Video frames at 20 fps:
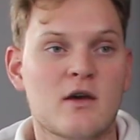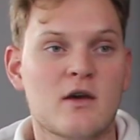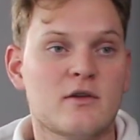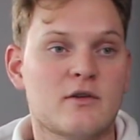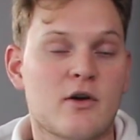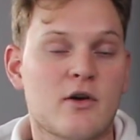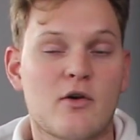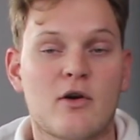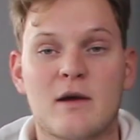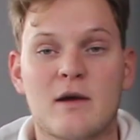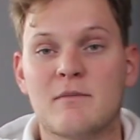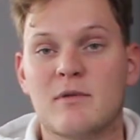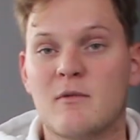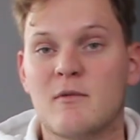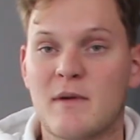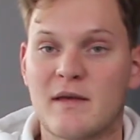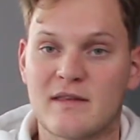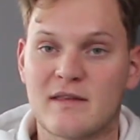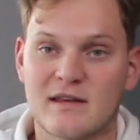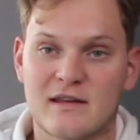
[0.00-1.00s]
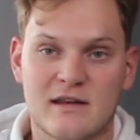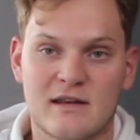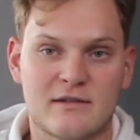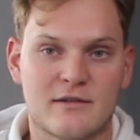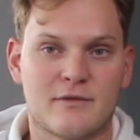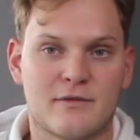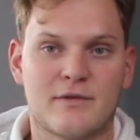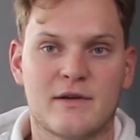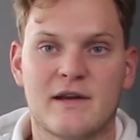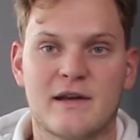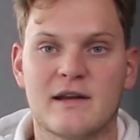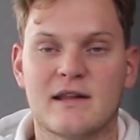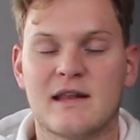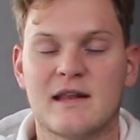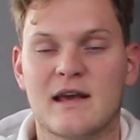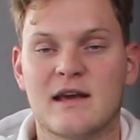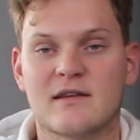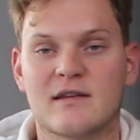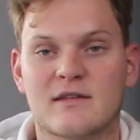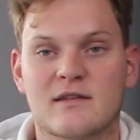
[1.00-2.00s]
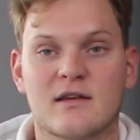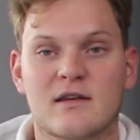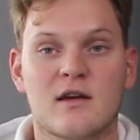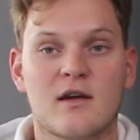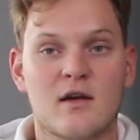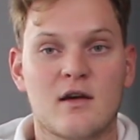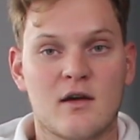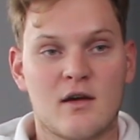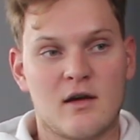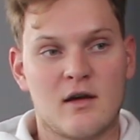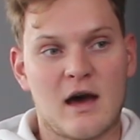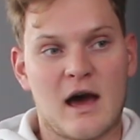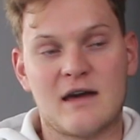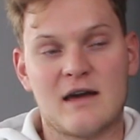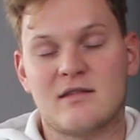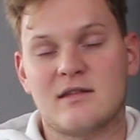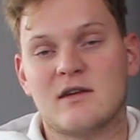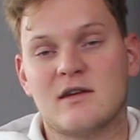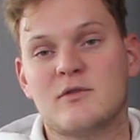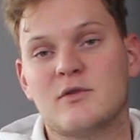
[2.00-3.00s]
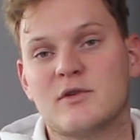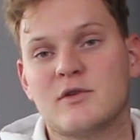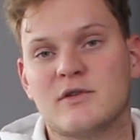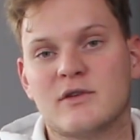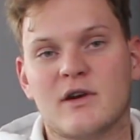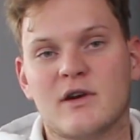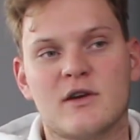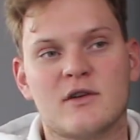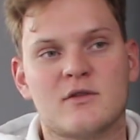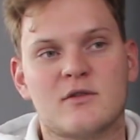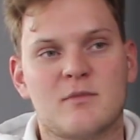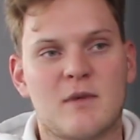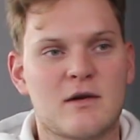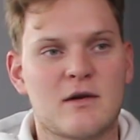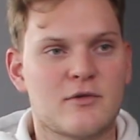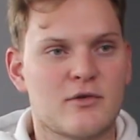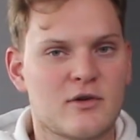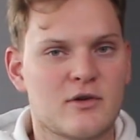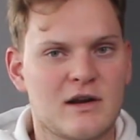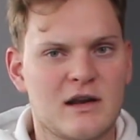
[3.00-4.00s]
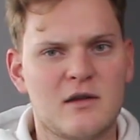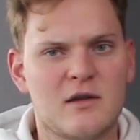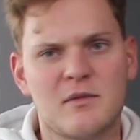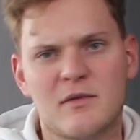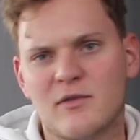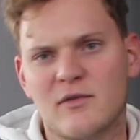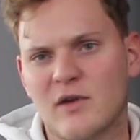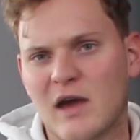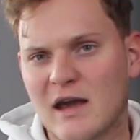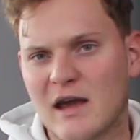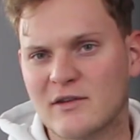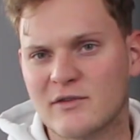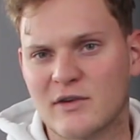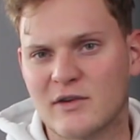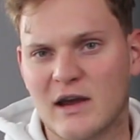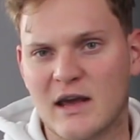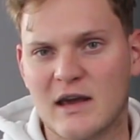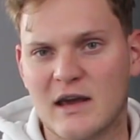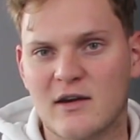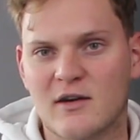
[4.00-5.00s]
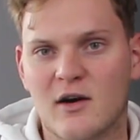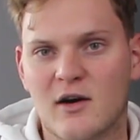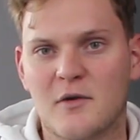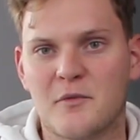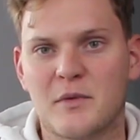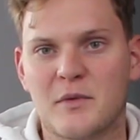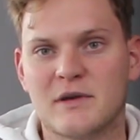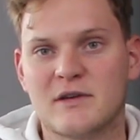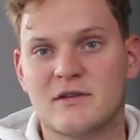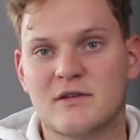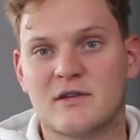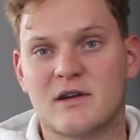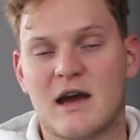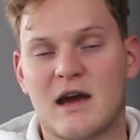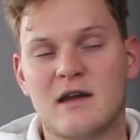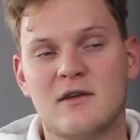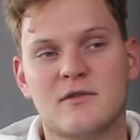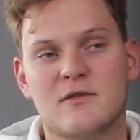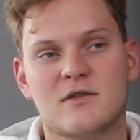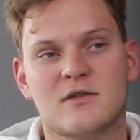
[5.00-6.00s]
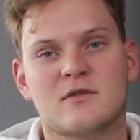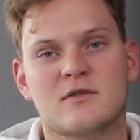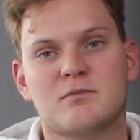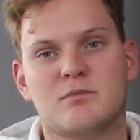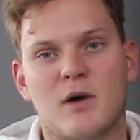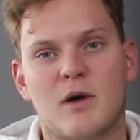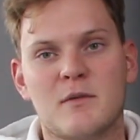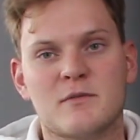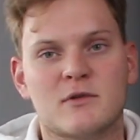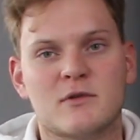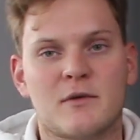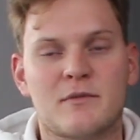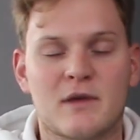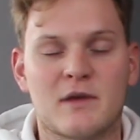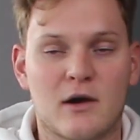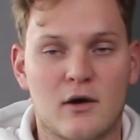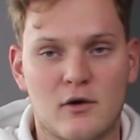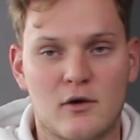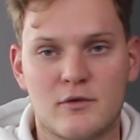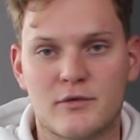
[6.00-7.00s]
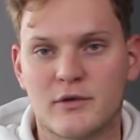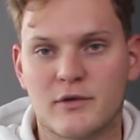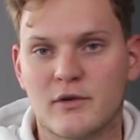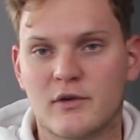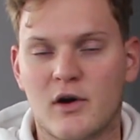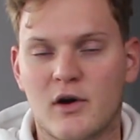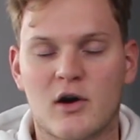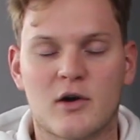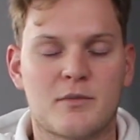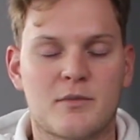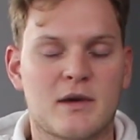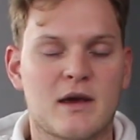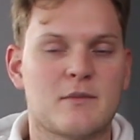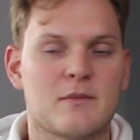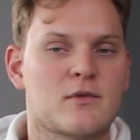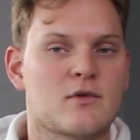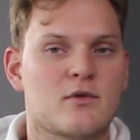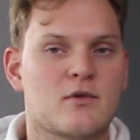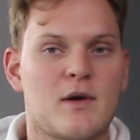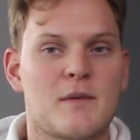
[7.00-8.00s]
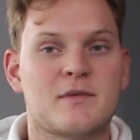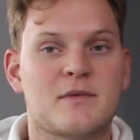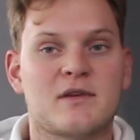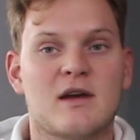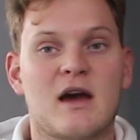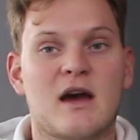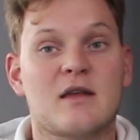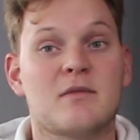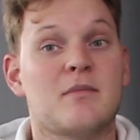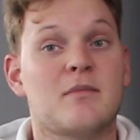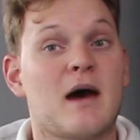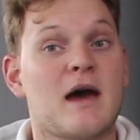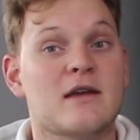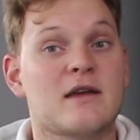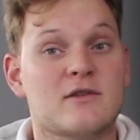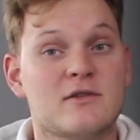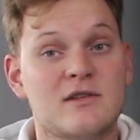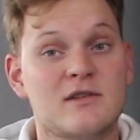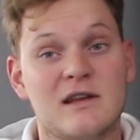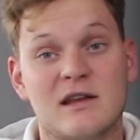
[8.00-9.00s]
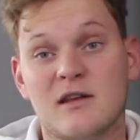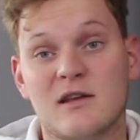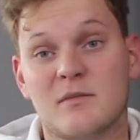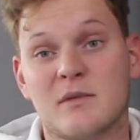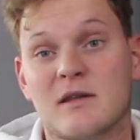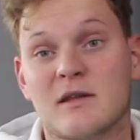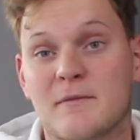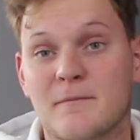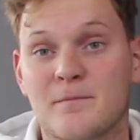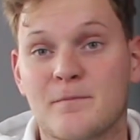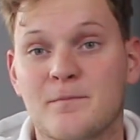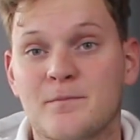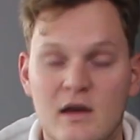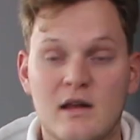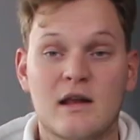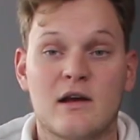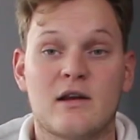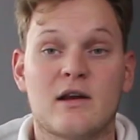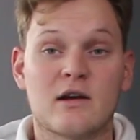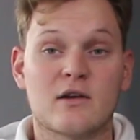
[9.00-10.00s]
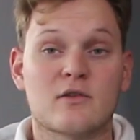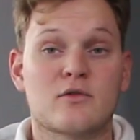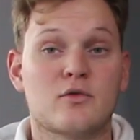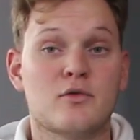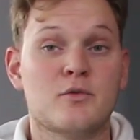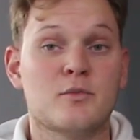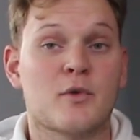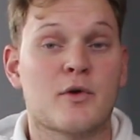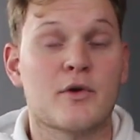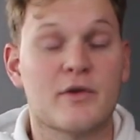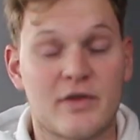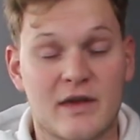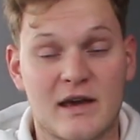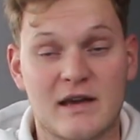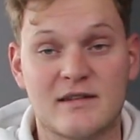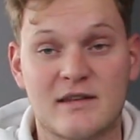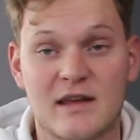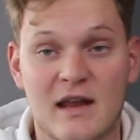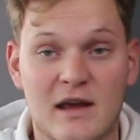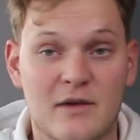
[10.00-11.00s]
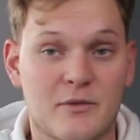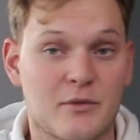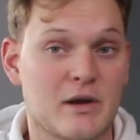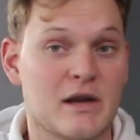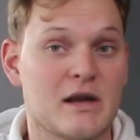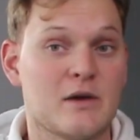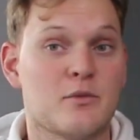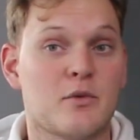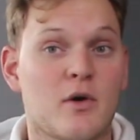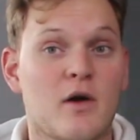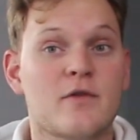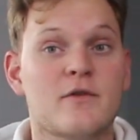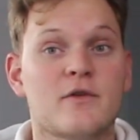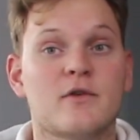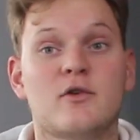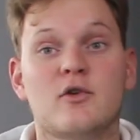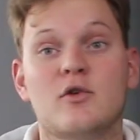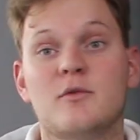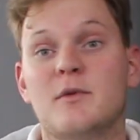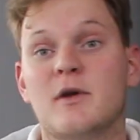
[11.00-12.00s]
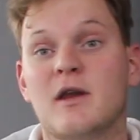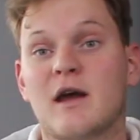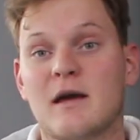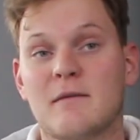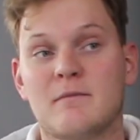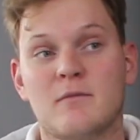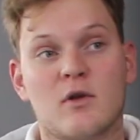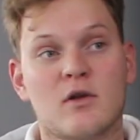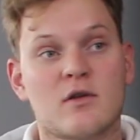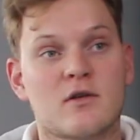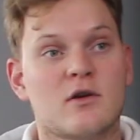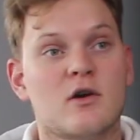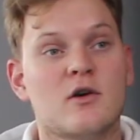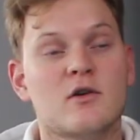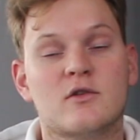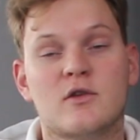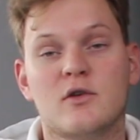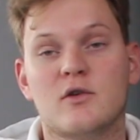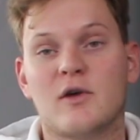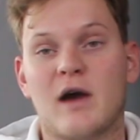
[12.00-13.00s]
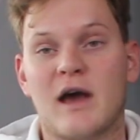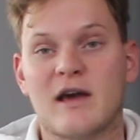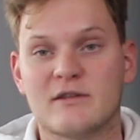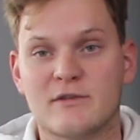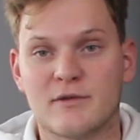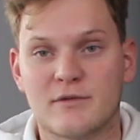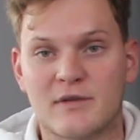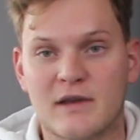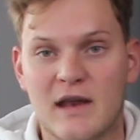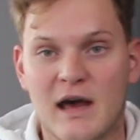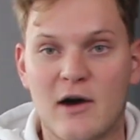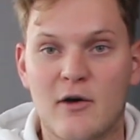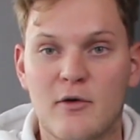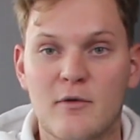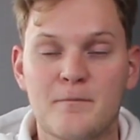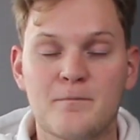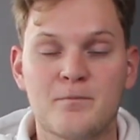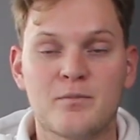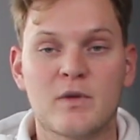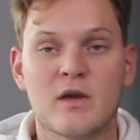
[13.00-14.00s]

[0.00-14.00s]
So implementing these affiliate links I think would just make for a little bit of extra income, which kind of just bumps up the overall RPM of the website by just a little bit. Now there are two more things that I really want to do, but I'm not going to do as of now.